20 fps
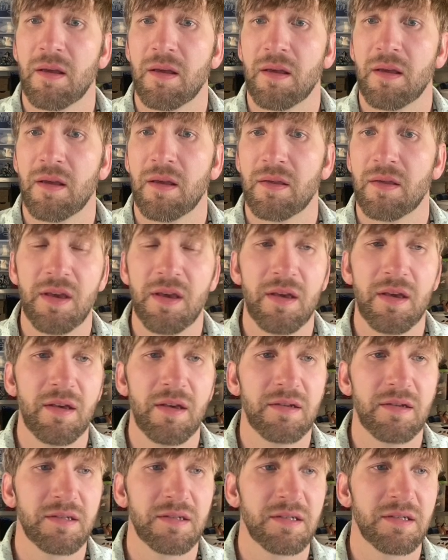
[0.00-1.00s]

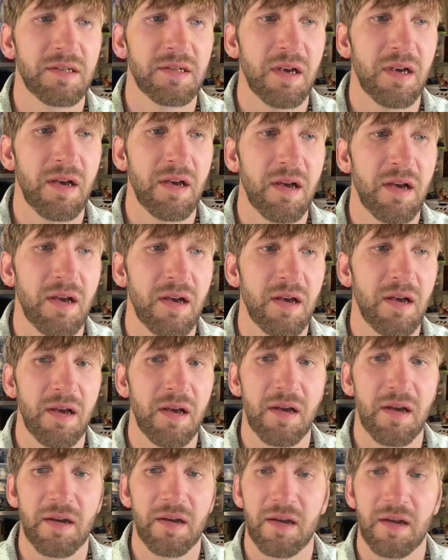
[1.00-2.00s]
These
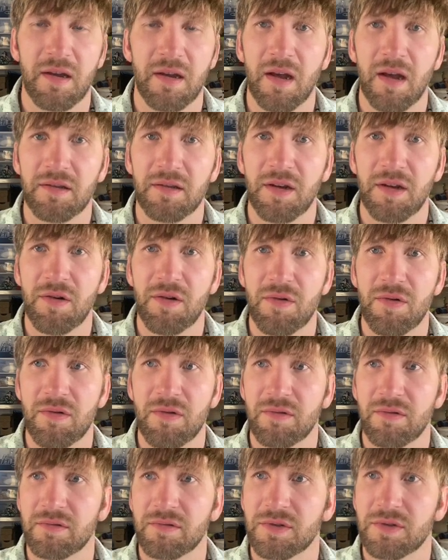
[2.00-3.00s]
Calto
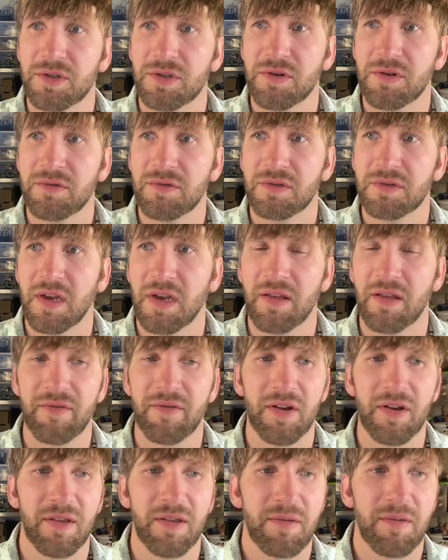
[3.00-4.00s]
shoes,
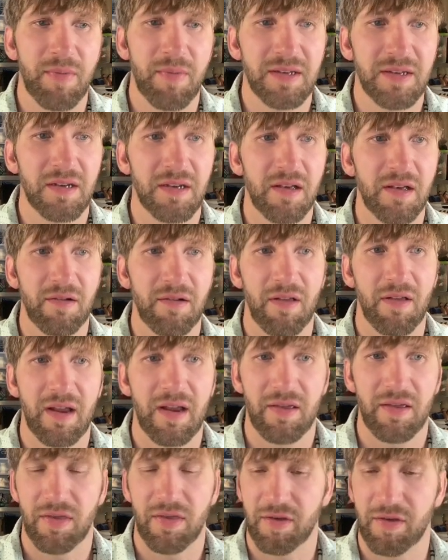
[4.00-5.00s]
elevated, they basically are
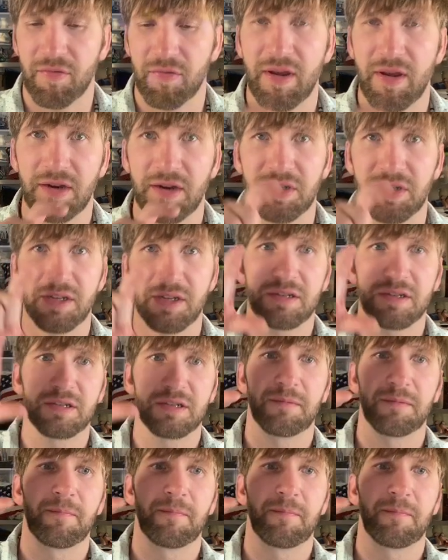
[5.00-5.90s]
like 3 inches